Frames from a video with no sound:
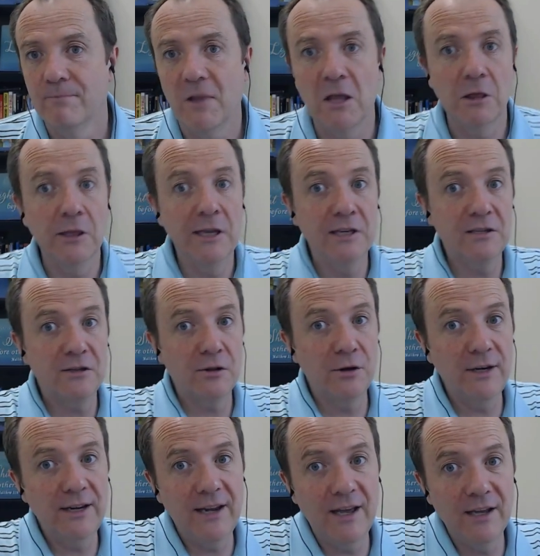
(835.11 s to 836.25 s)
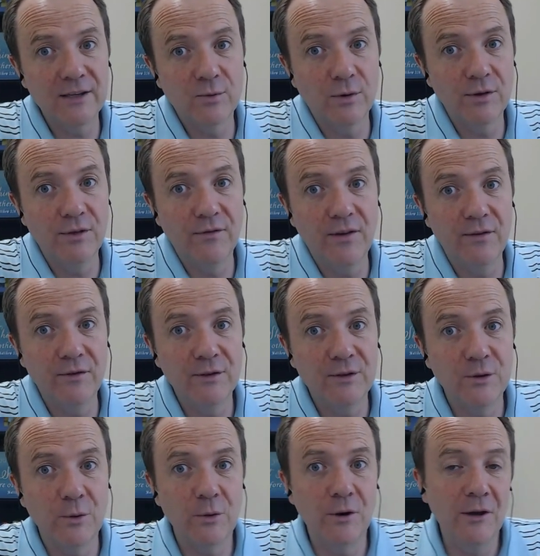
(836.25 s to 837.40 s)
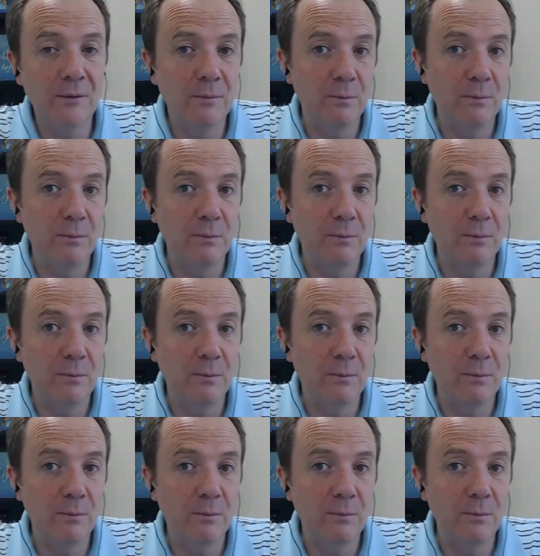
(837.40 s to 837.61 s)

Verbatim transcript: at least thirty days worth of inventory,